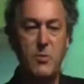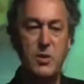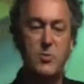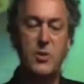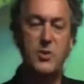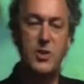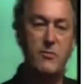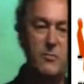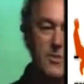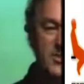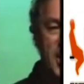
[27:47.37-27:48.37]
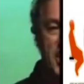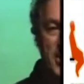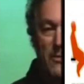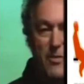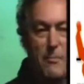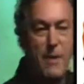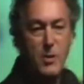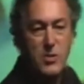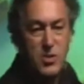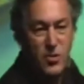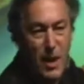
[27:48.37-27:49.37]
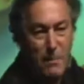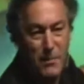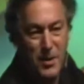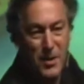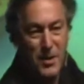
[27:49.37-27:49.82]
is we're switching from this idea of the mousetrap,